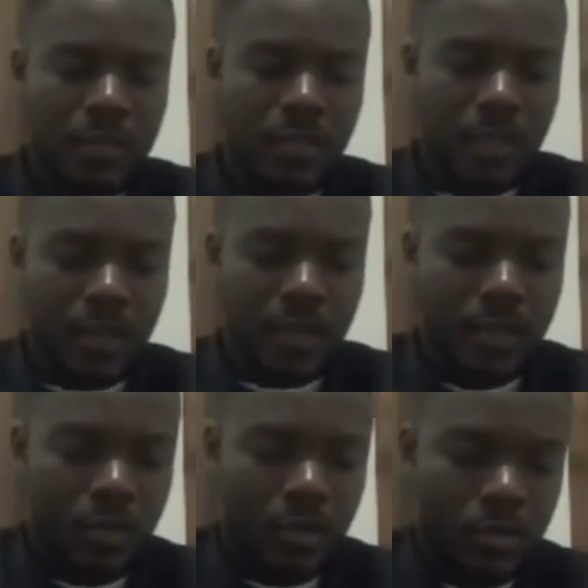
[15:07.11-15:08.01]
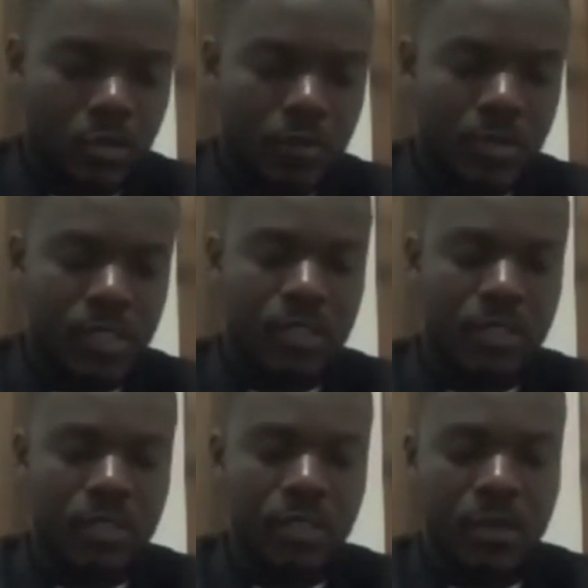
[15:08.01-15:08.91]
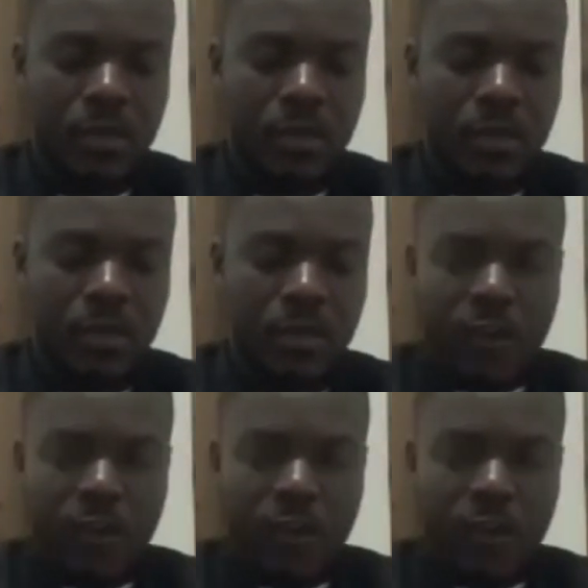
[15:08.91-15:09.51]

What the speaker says: can also mention